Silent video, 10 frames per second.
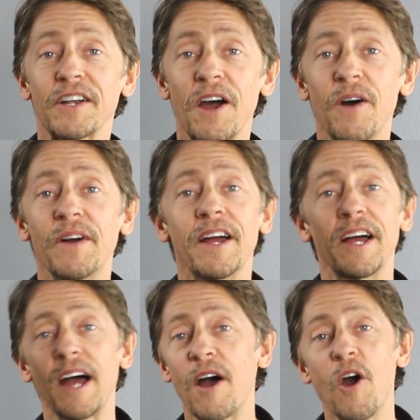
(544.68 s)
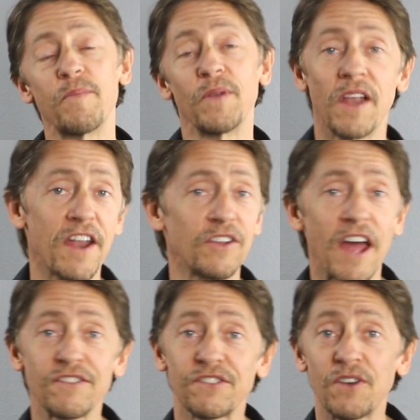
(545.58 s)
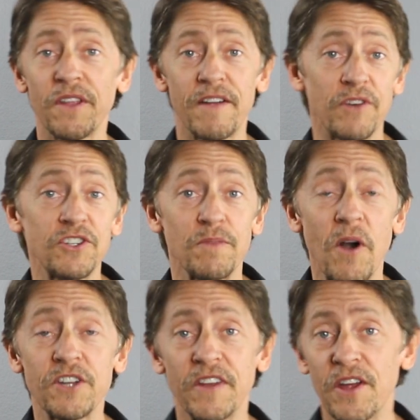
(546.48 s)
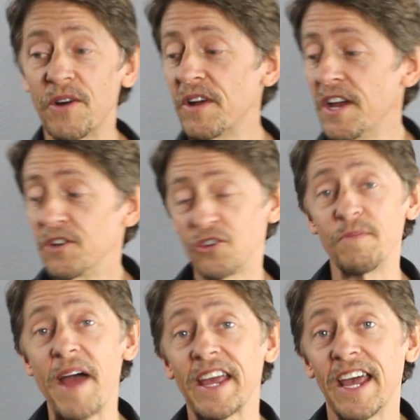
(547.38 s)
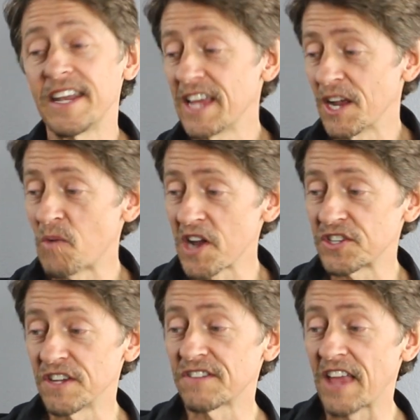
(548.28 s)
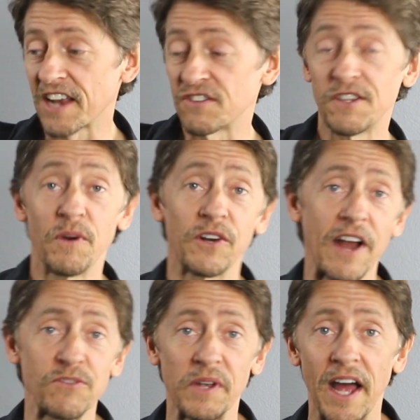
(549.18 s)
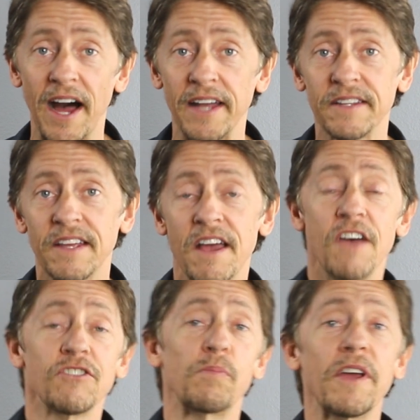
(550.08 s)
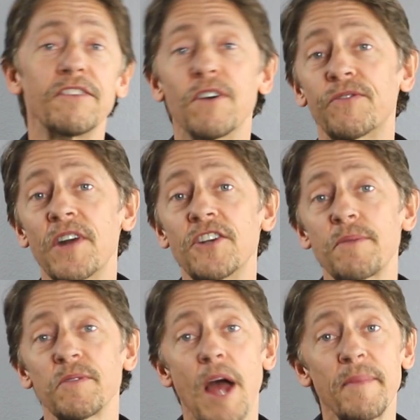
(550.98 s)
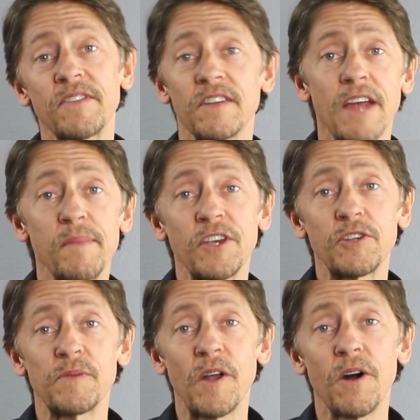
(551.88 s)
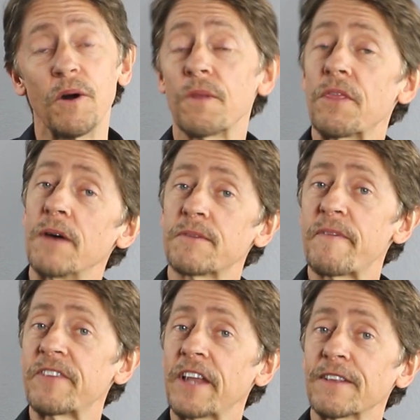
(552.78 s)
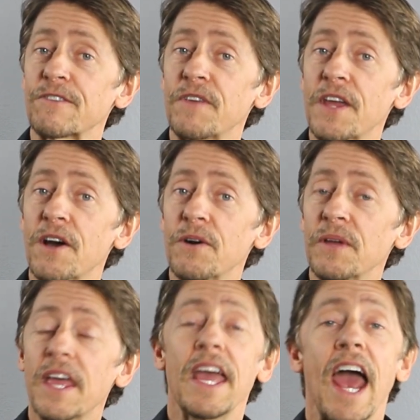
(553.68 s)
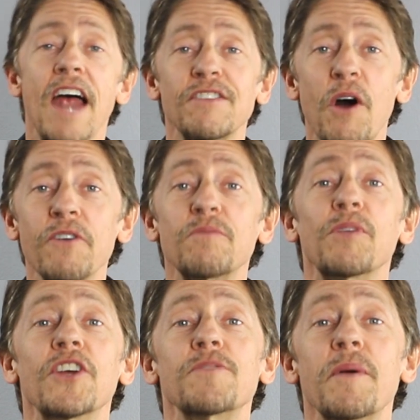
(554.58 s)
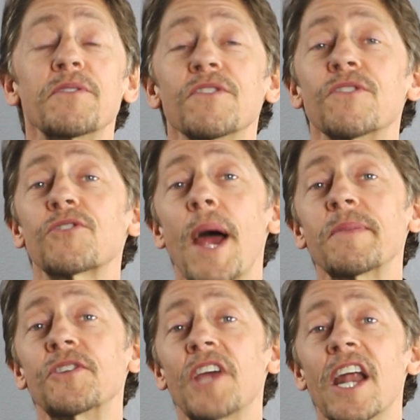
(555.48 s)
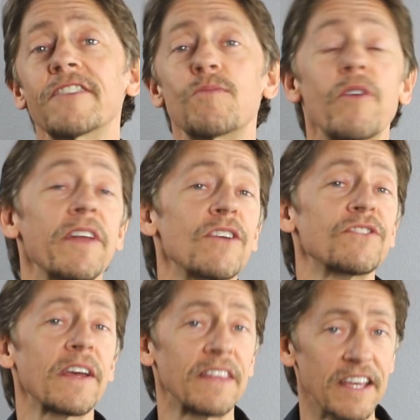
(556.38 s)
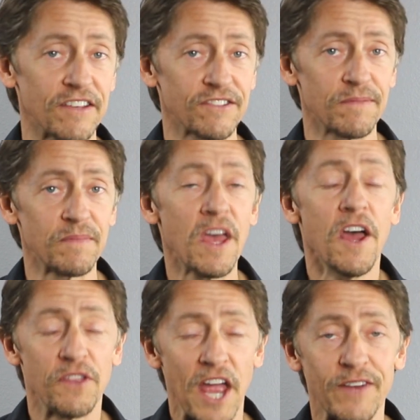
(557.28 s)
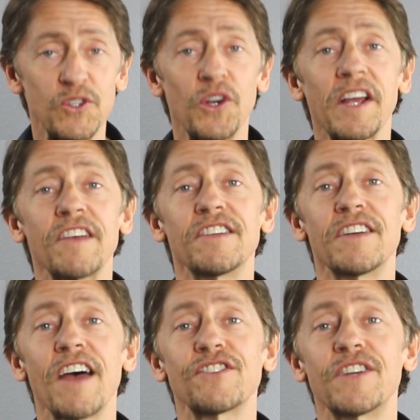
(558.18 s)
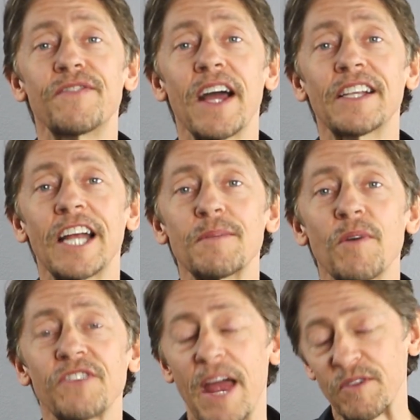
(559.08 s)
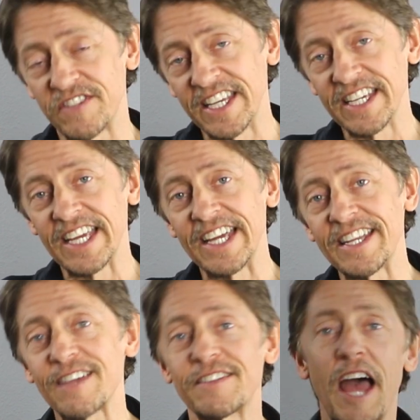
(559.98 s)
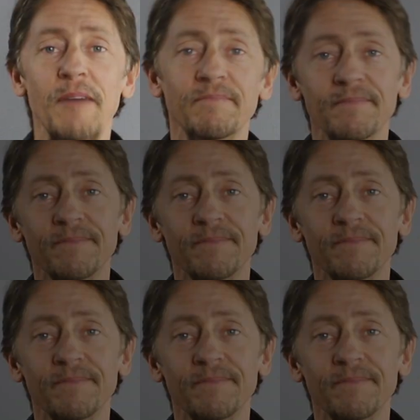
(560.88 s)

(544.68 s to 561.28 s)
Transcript: ago, I hope a lot of you guys that saw that original March video tune back in and watch this to actually see what grades we got. So please feel free to drop some comments in the comment section below. Thumbs up if you like this video. And as always, please remember to subscribe to the channel for more videos like this. Thank you for joining us here at Surf Out Collectibles, and we'll see you again next time.